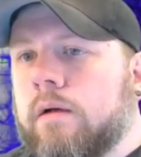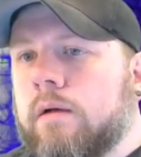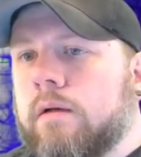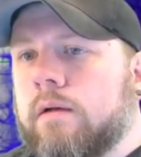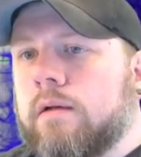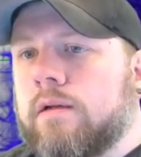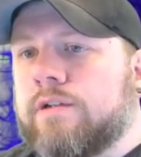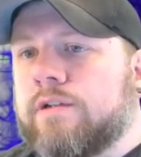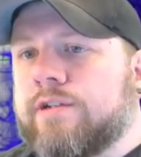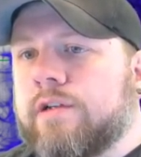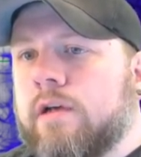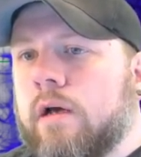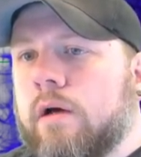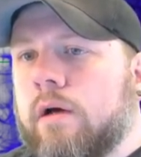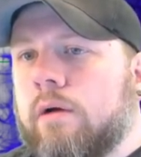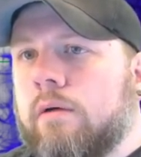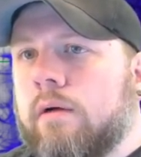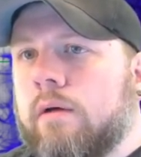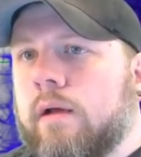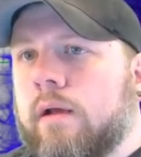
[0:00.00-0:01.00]
Let's
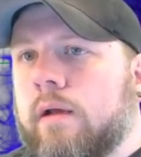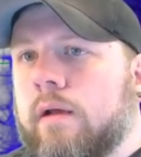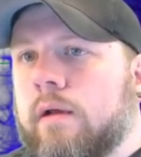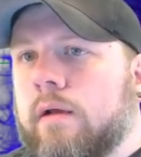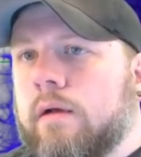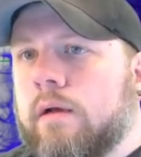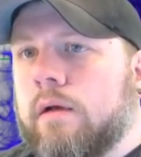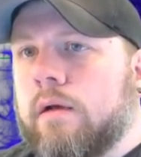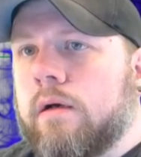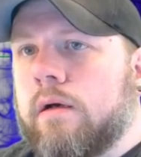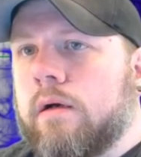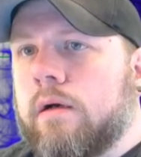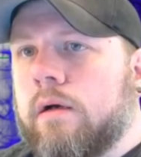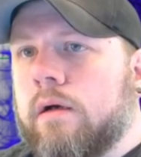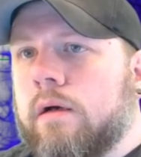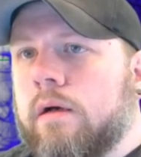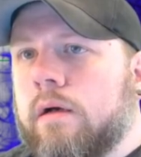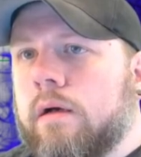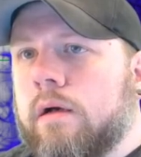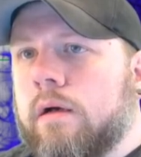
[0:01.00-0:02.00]
go and
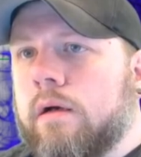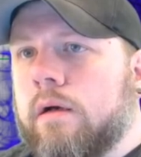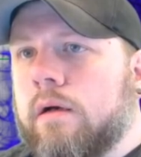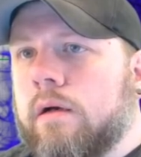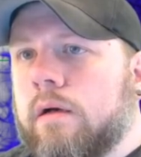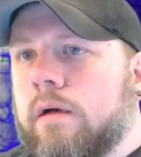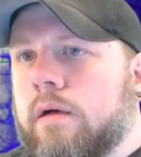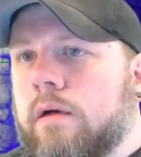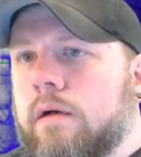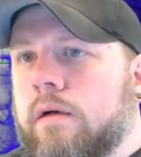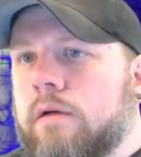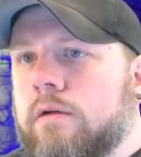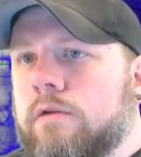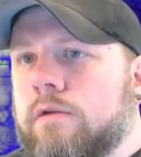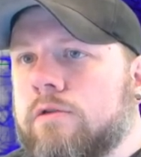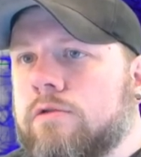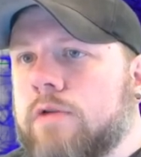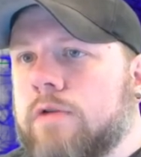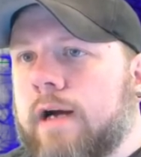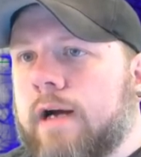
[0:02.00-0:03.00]

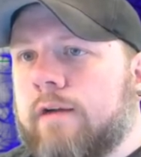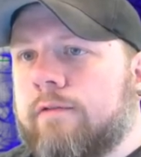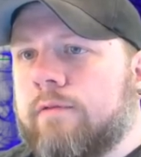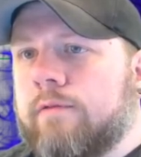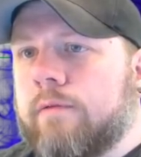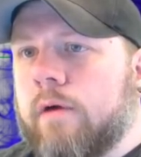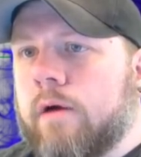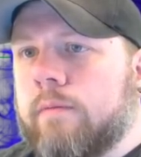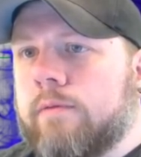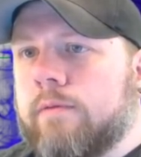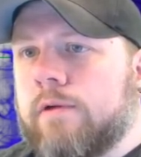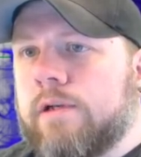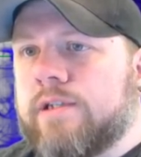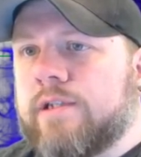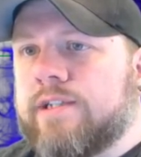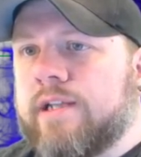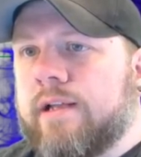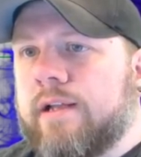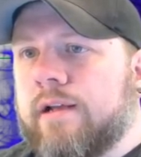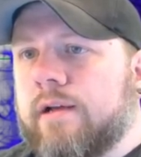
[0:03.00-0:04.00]
drive our
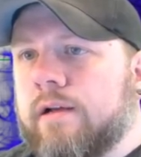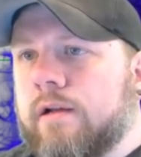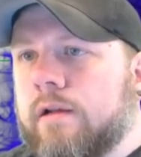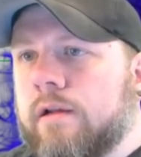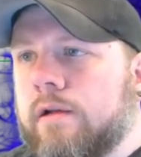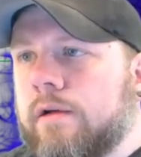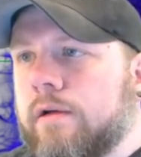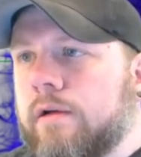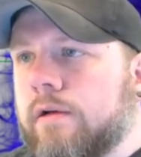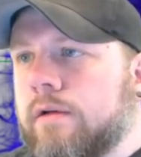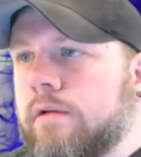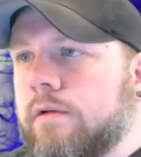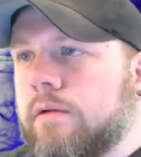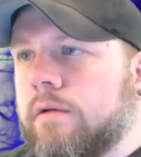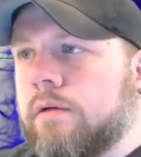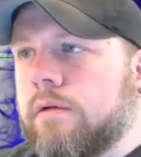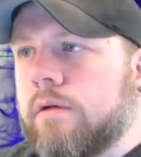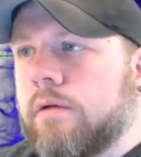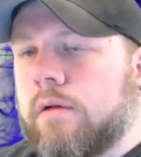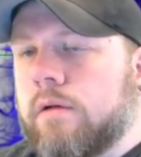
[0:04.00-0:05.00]
preset and clear.
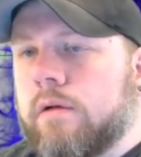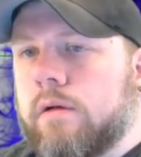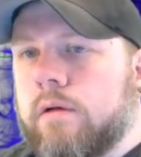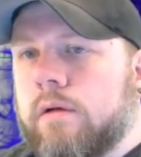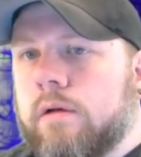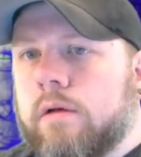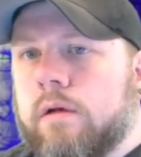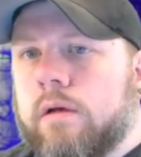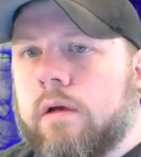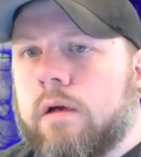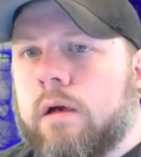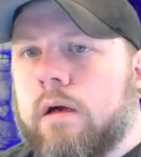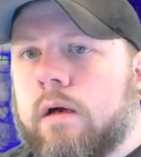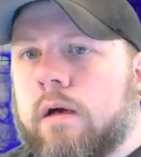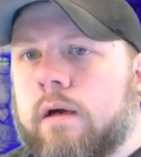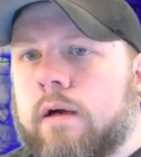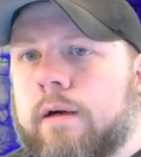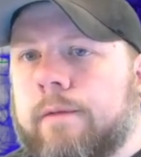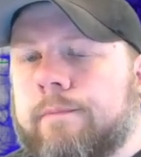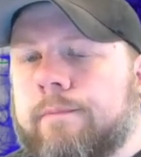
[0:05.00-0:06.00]

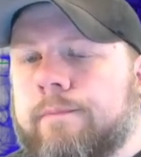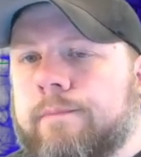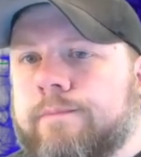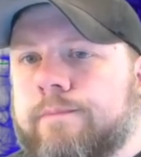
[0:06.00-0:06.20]
All right.